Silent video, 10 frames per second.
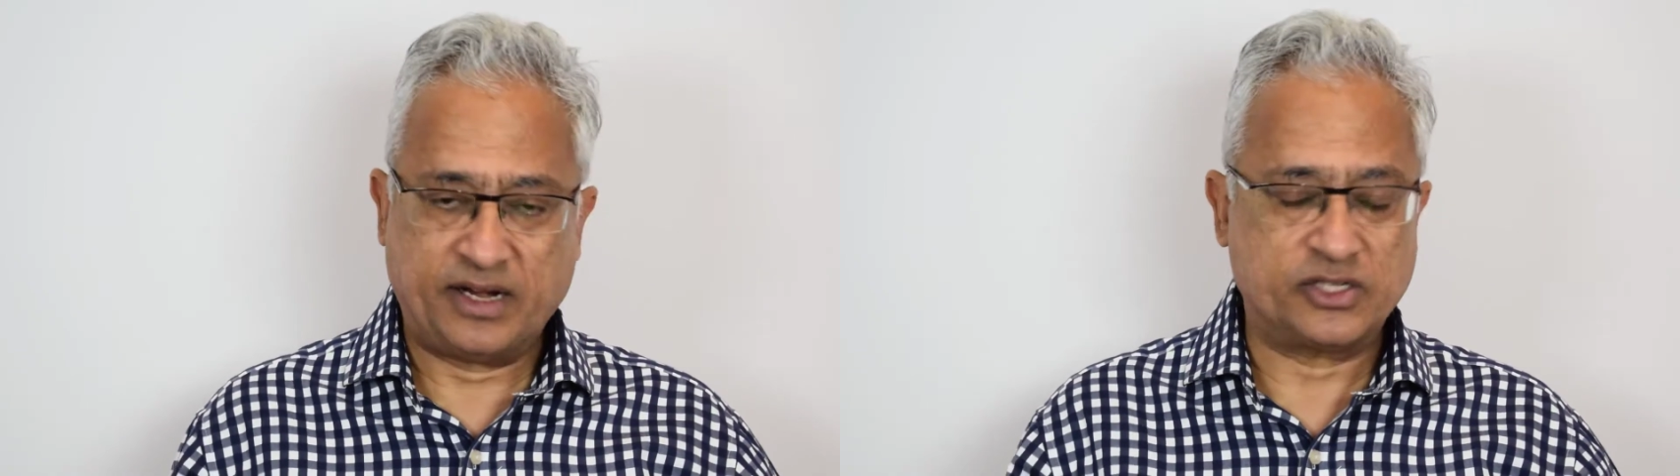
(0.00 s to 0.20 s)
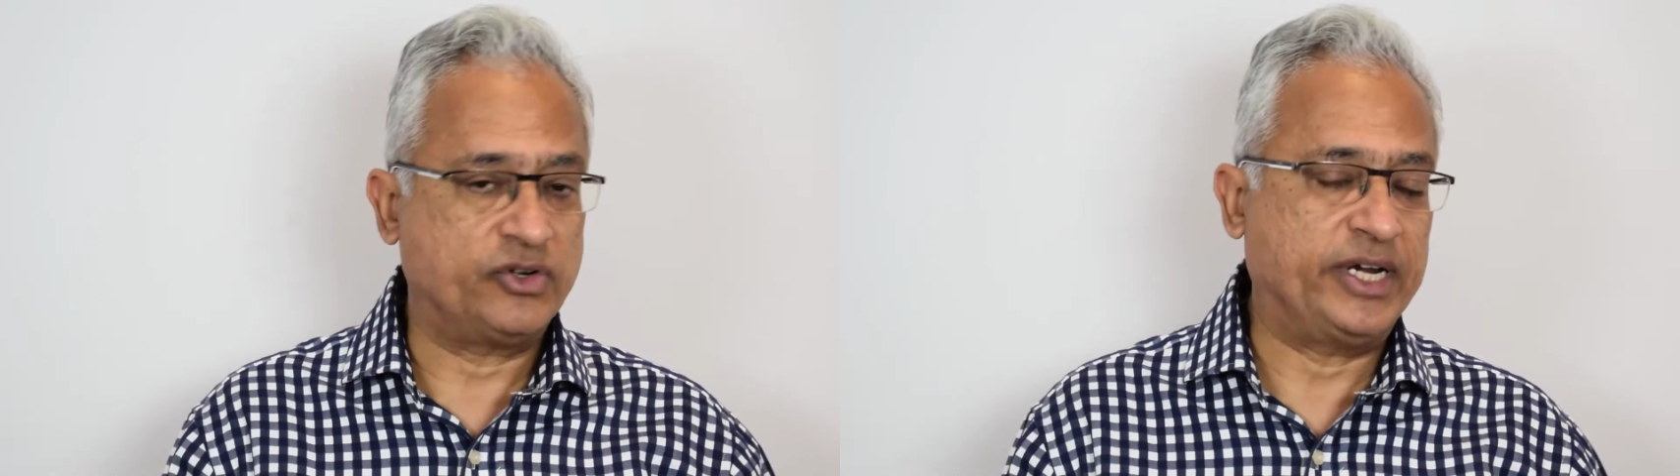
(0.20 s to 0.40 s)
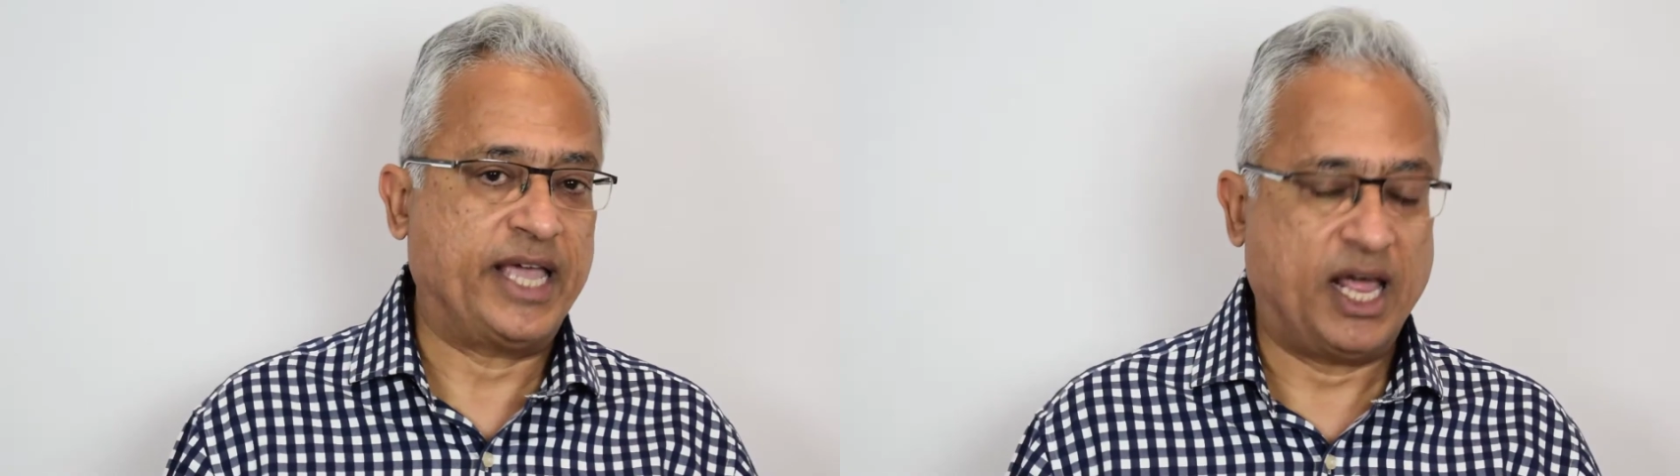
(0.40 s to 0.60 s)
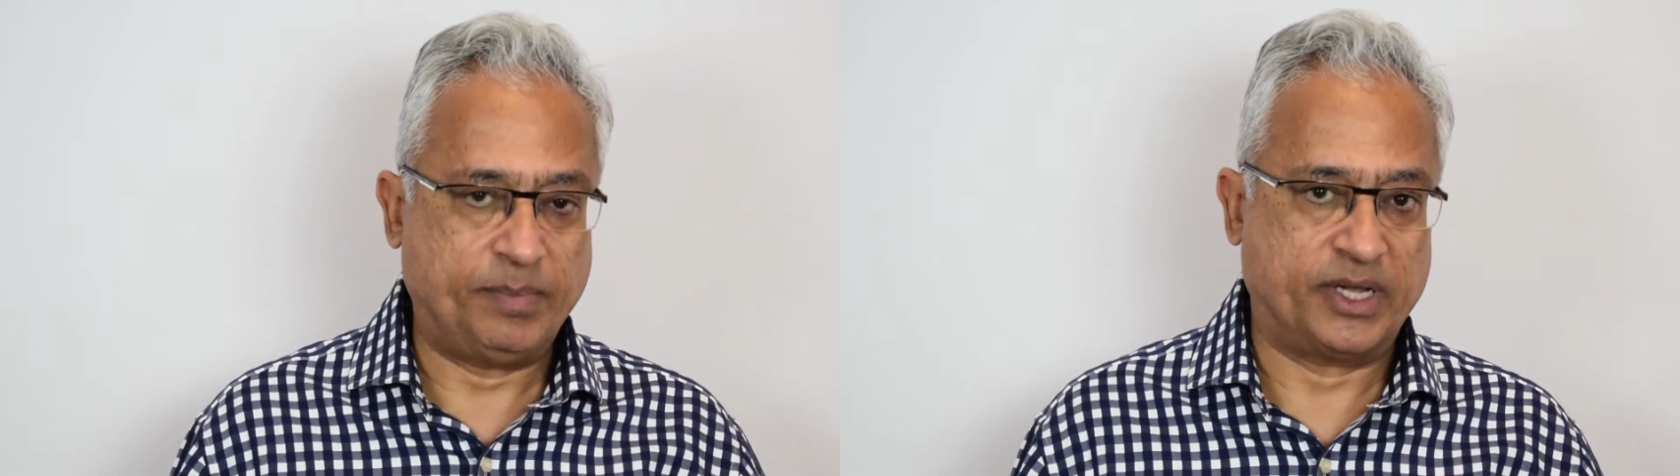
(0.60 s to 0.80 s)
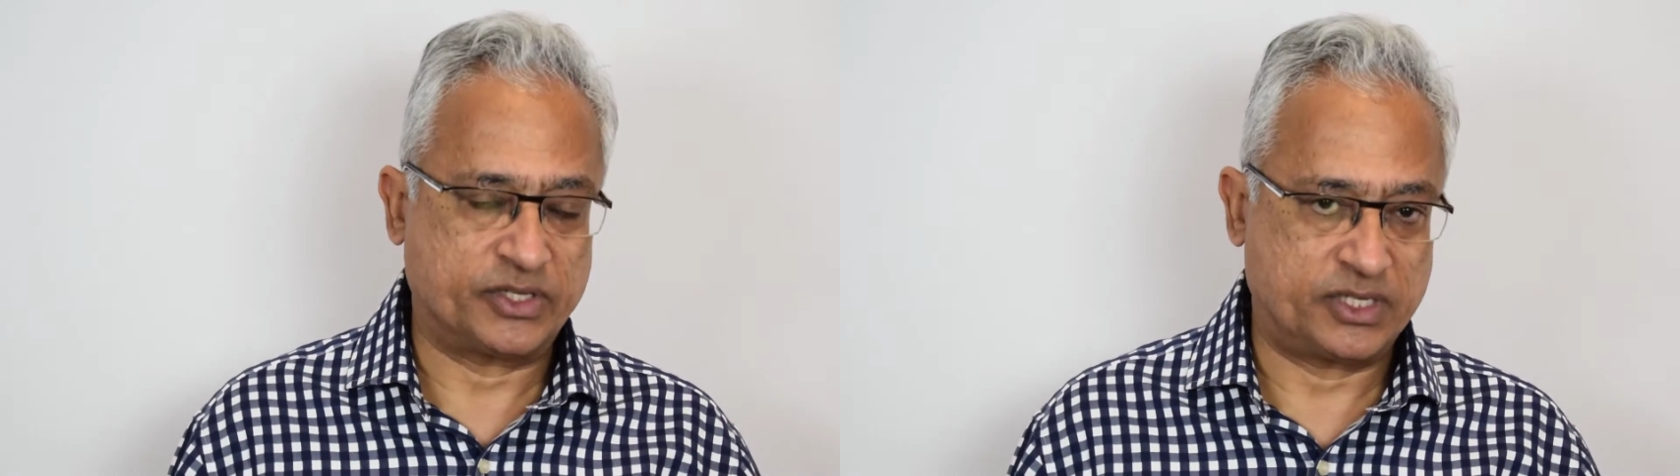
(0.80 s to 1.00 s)
doesn't really help
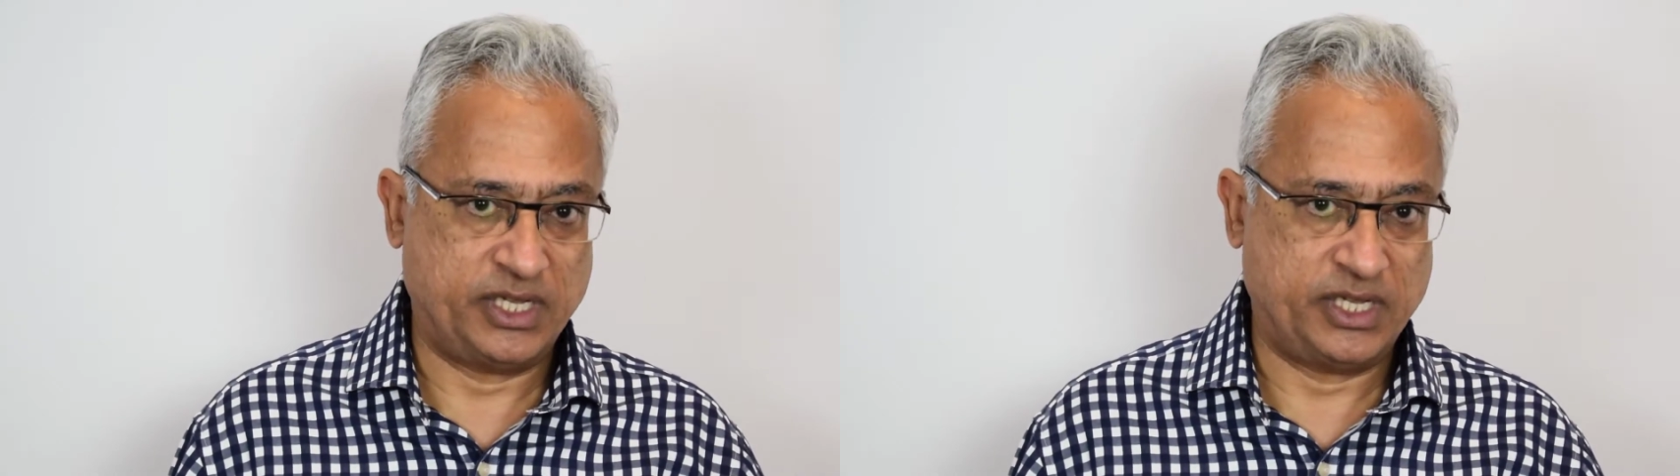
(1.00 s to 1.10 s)
us